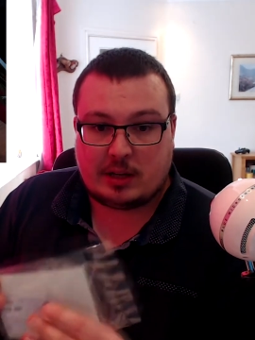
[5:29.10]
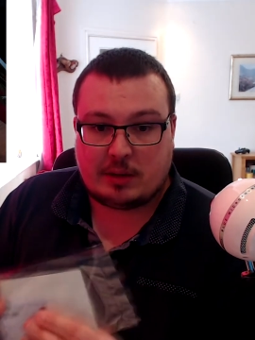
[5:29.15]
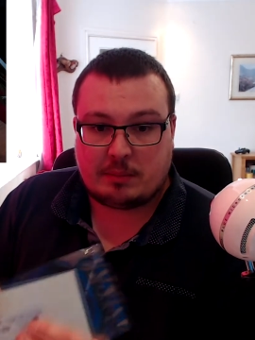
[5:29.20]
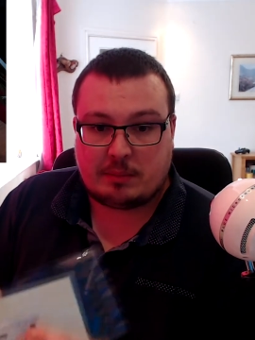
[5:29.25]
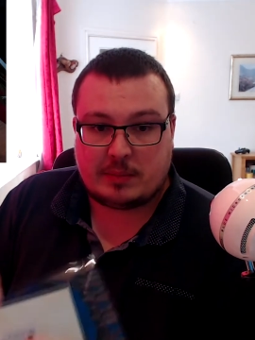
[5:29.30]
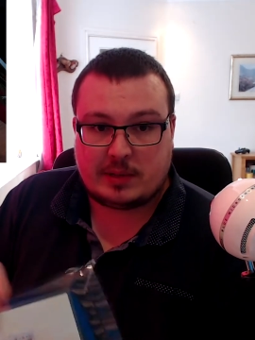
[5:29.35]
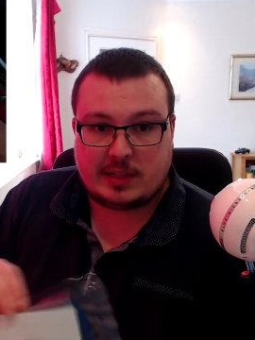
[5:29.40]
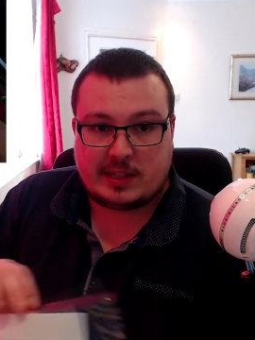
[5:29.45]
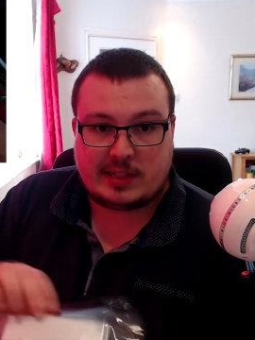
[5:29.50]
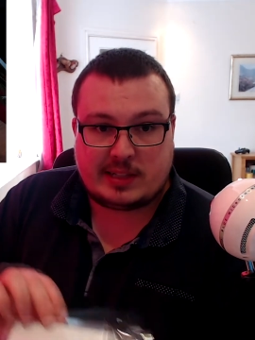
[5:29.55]

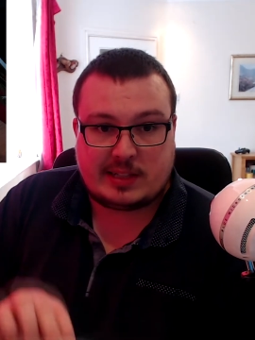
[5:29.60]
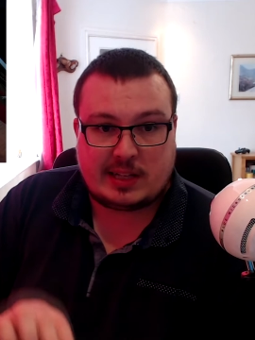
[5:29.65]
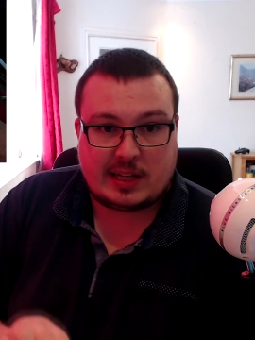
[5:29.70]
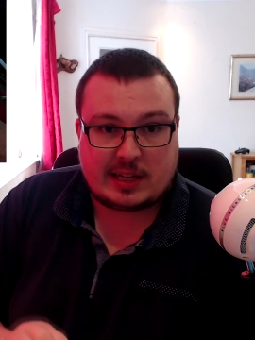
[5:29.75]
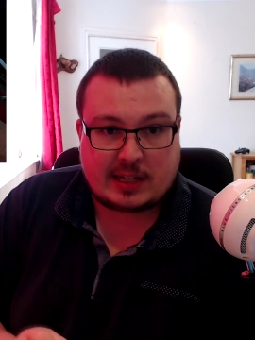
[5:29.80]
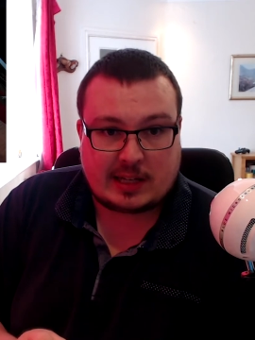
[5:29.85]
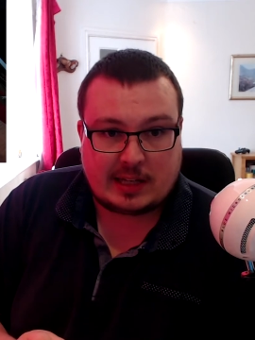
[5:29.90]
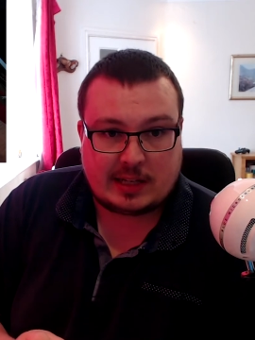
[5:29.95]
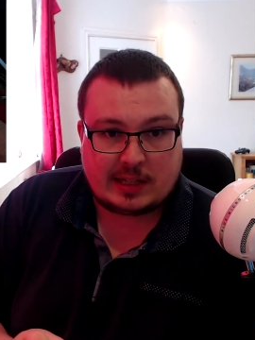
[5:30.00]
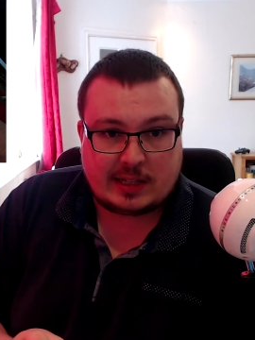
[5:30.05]

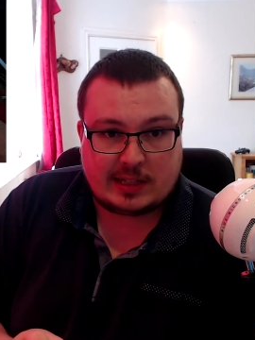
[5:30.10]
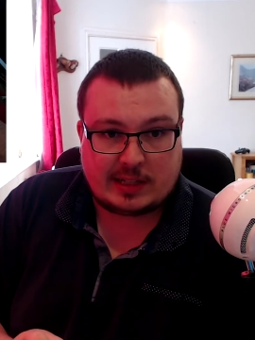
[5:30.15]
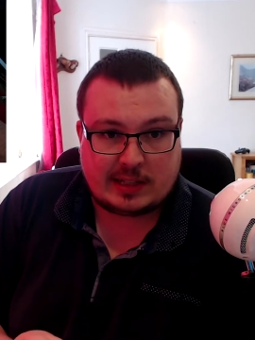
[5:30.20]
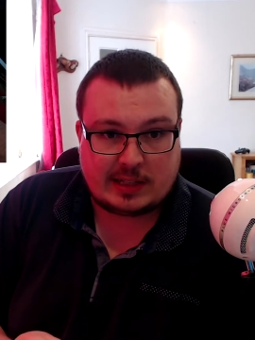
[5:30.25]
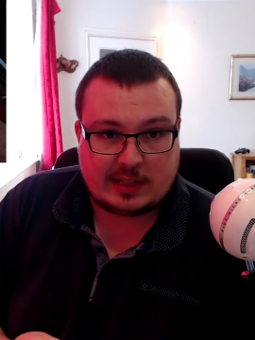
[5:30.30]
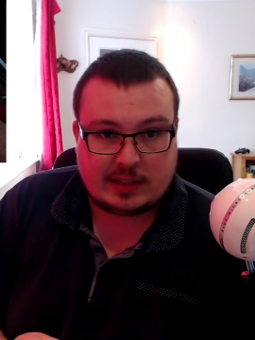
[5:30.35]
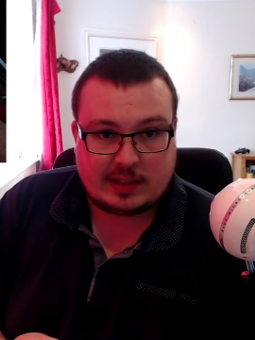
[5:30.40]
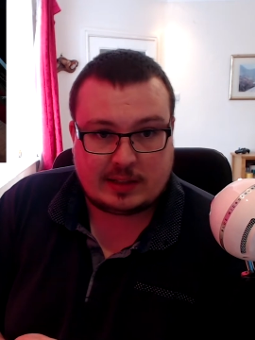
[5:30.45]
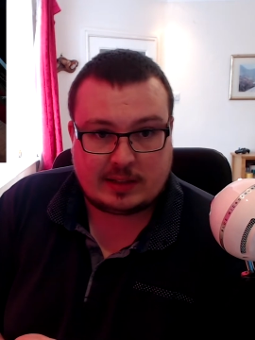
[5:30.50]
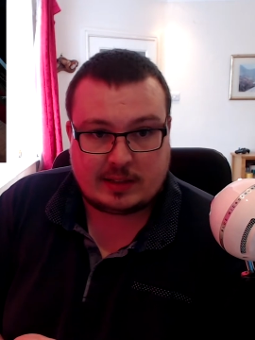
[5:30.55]
stickers
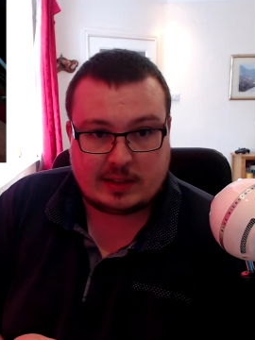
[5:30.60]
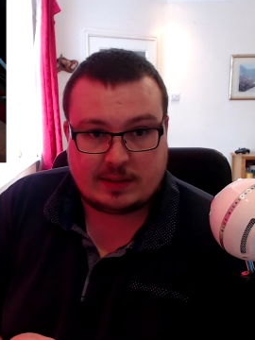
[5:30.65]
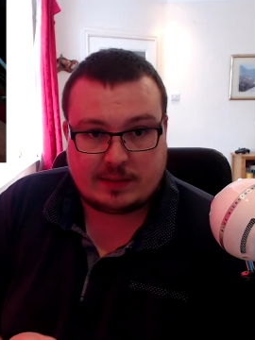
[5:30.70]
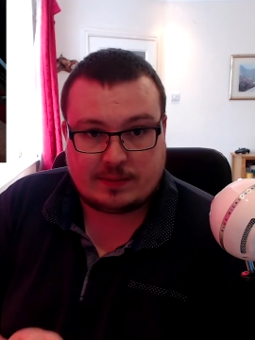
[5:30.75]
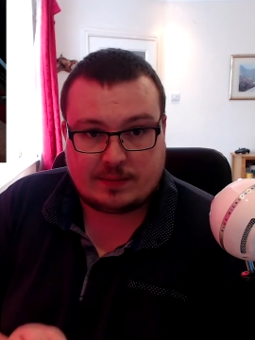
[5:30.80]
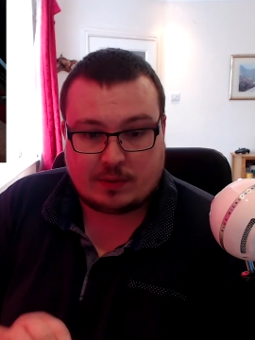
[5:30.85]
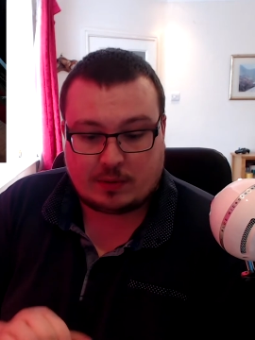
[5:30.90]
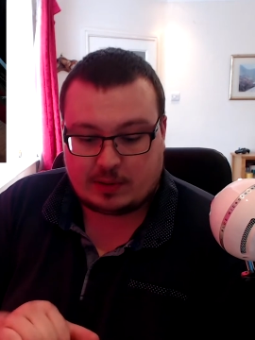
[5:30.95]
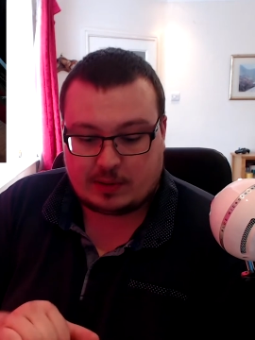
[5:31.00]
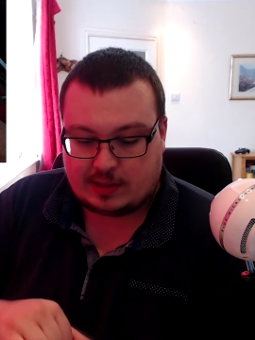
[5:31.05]

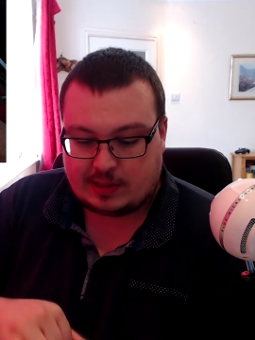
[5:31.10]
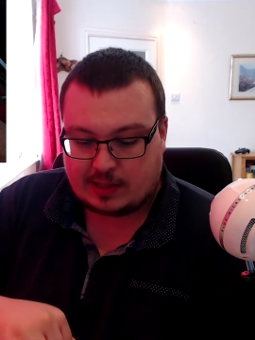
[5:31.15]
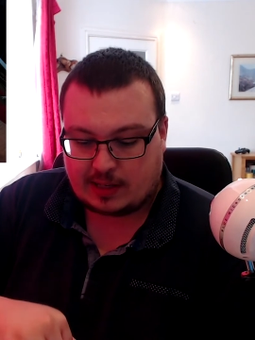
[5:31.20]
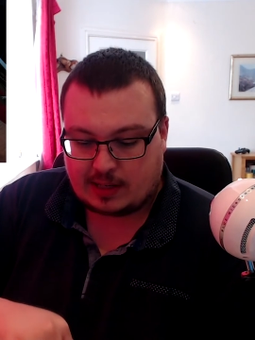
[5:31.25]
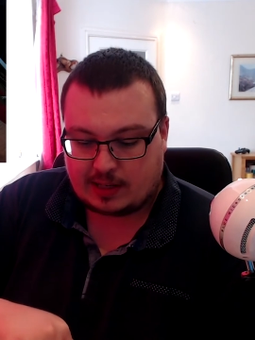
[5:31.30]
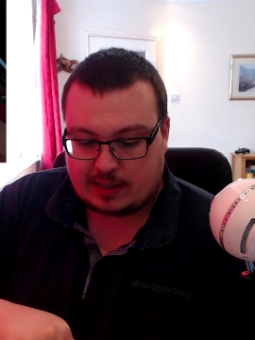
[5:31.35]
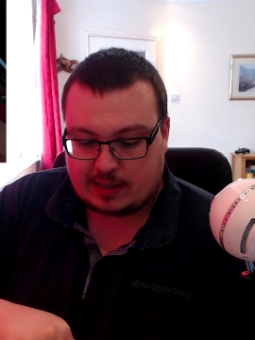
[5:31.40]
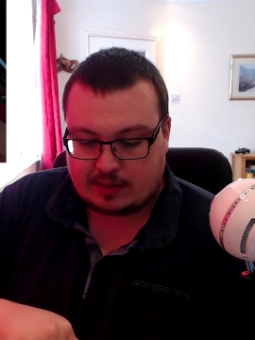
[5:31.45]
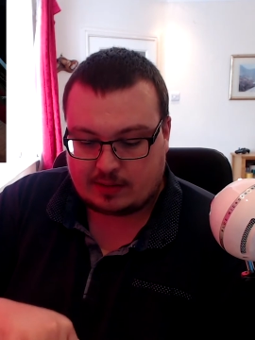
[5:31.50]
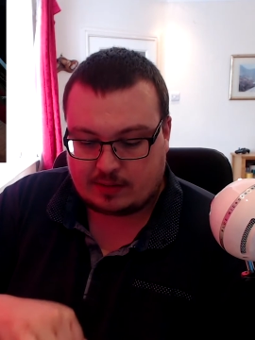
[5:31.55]
for
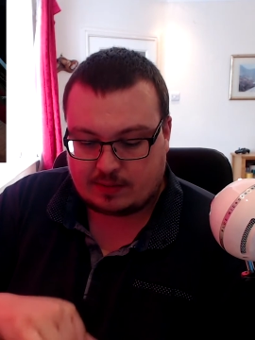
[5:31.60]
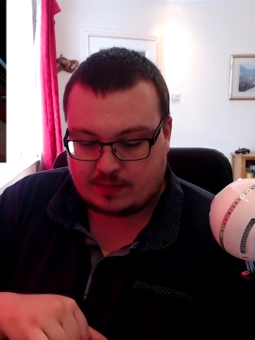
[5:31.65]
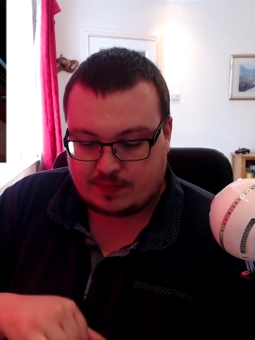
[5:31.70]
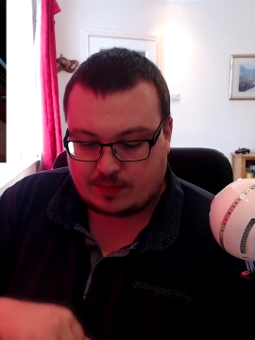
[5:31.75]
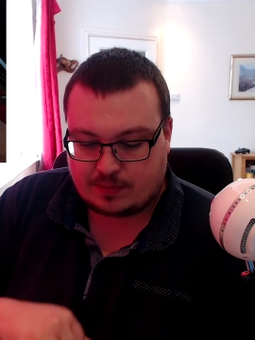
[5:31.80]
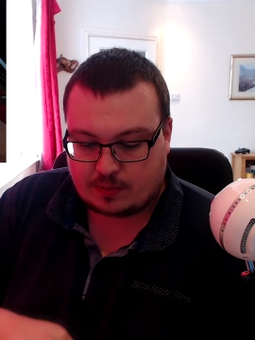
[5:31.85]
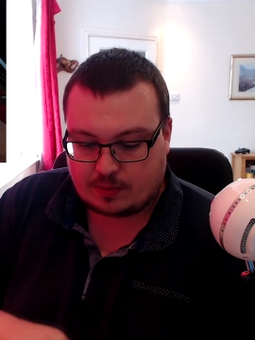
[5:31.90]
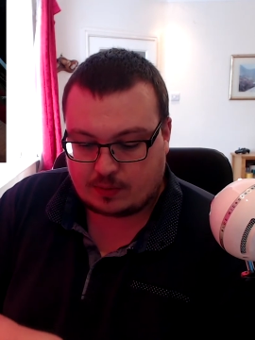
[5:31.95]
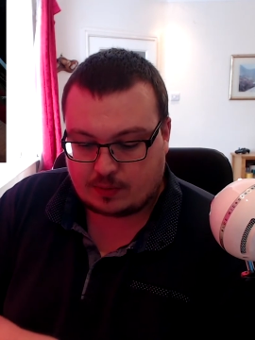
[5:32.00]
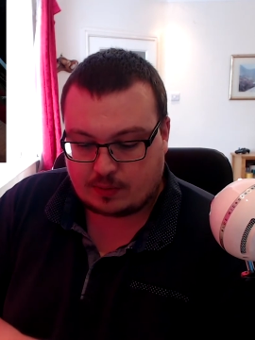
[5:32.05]
inside
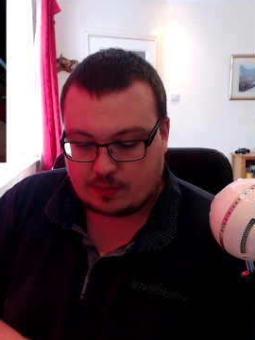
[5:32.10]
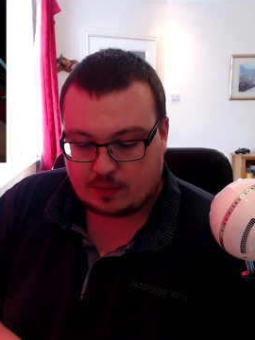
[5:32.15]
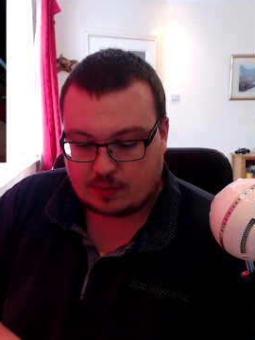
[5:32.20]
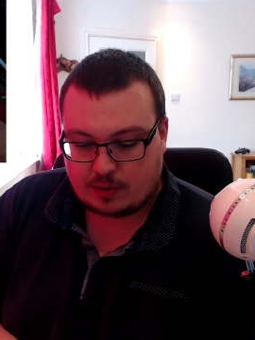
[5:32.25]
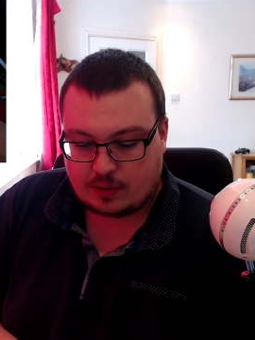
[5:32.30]
for